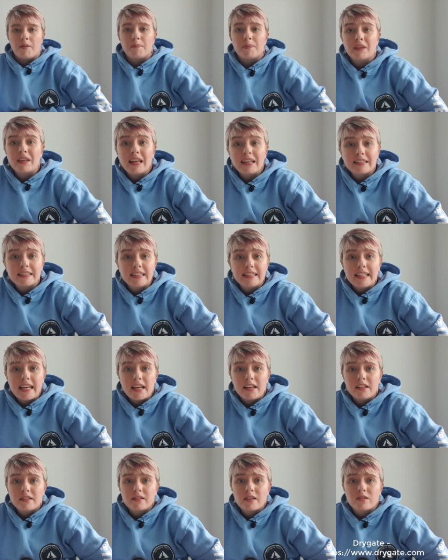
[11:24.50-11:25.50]
Next to
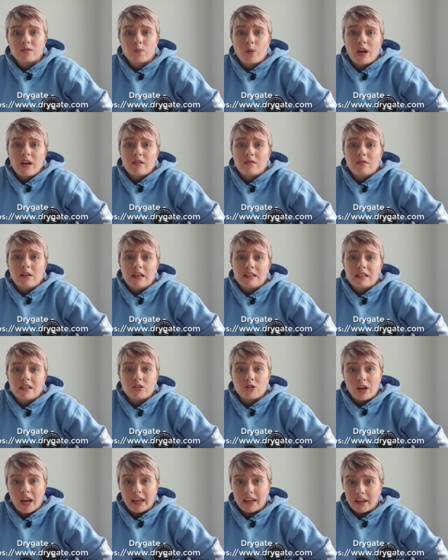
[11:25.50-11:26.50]
Tennent's as well is the
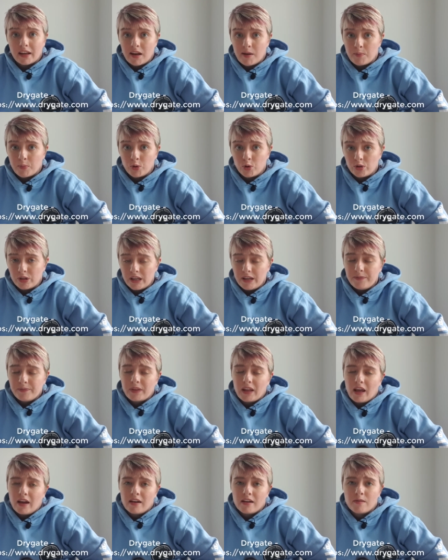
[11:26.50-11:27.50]
Drygate Brewery.
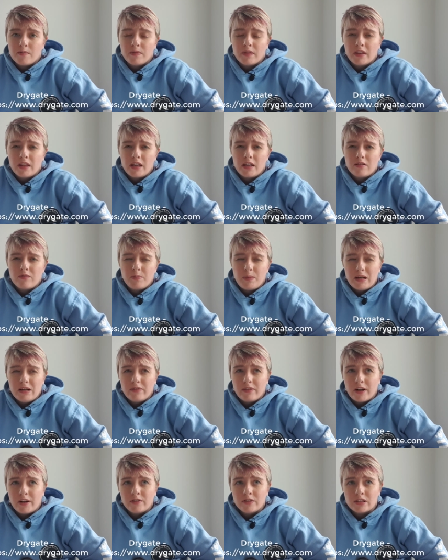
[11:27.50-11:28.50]
They've been
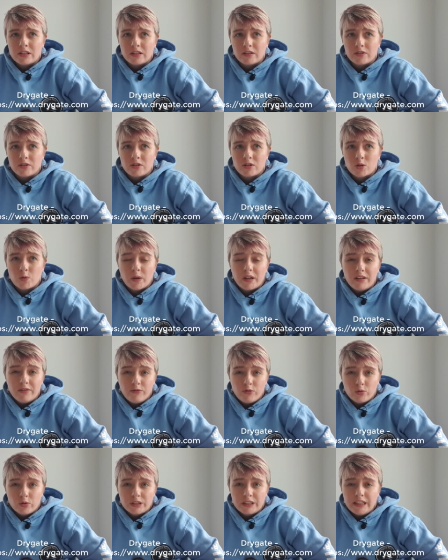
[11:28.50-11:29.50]
around since
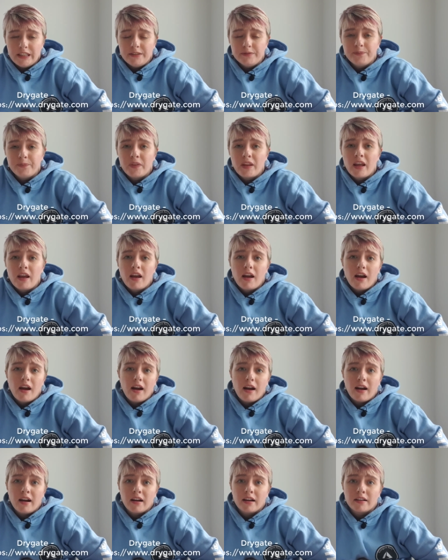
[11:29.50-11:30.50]
2014
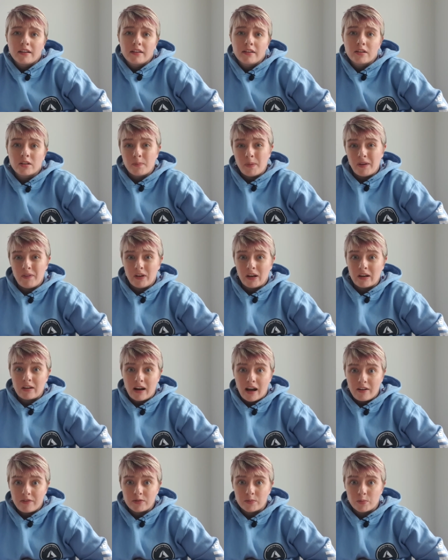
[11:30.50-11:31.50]
and they're a bit of a
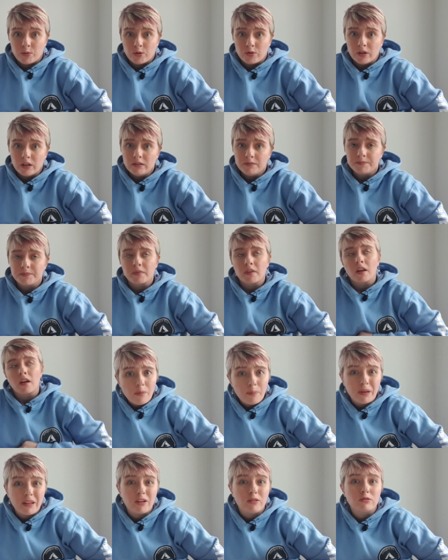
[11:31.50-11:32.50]
craft brewer,
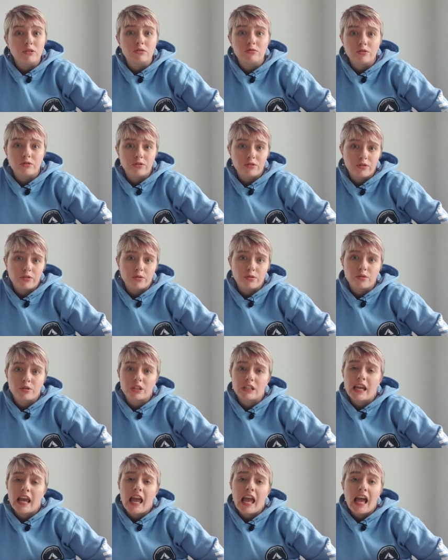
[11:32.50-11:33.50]
but they also do
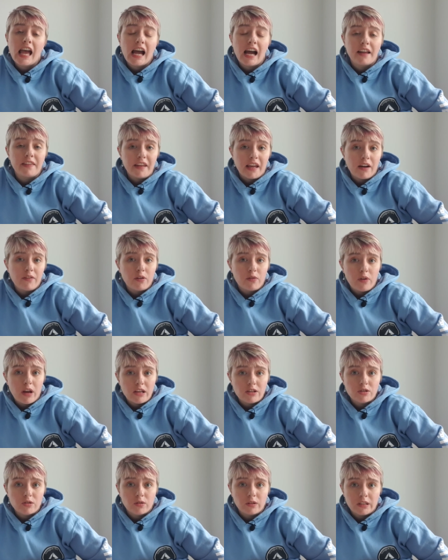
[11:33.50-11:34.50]
tours and they have a
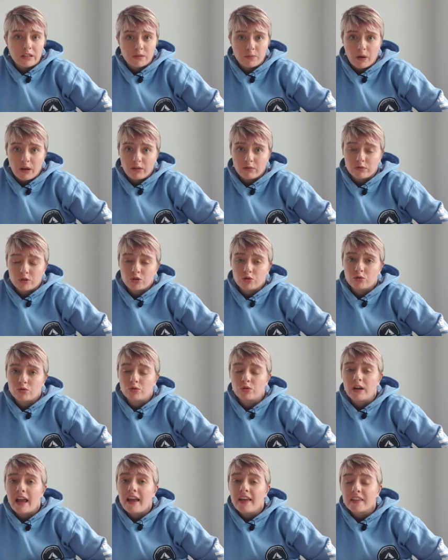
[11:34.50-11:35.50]
restaurant as well.
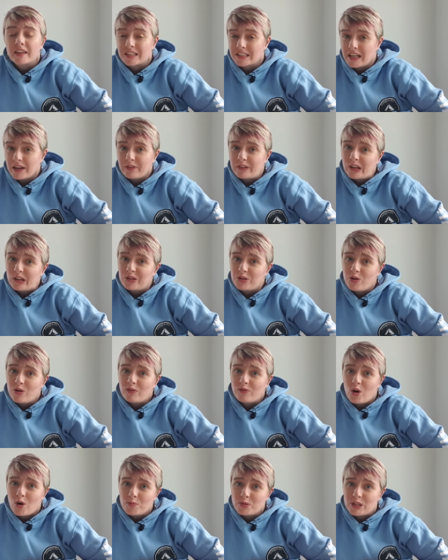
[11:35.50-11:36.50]
So there's definitely a lot
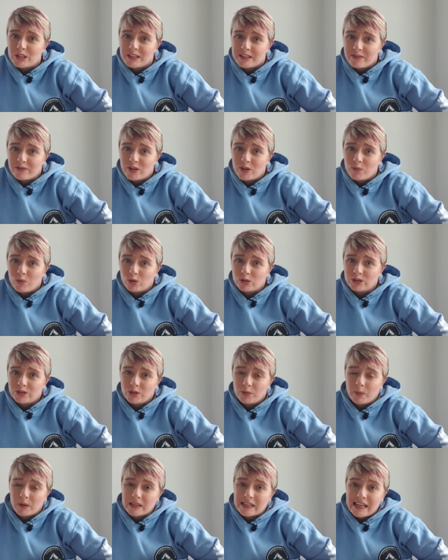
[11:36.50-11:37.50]
of options if you want
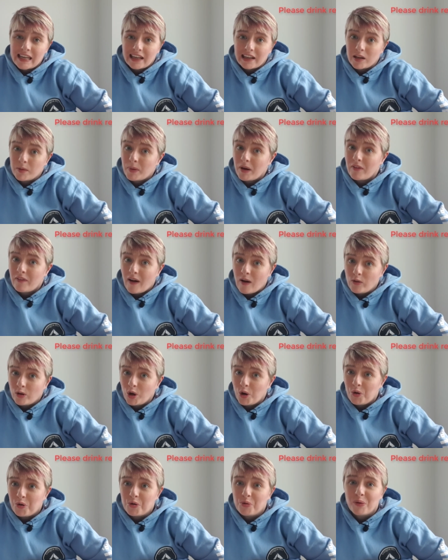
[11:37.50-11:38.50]
to partake in a bit of
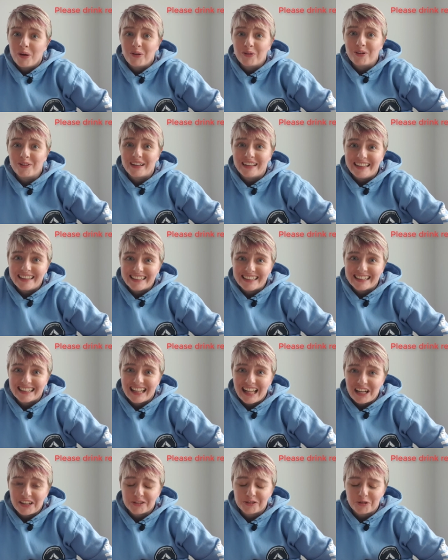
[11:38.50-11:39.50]
alcohol while you're here in
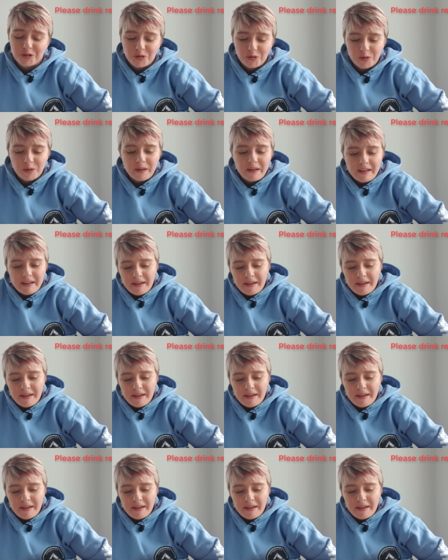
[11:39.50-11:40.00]
Glasgow.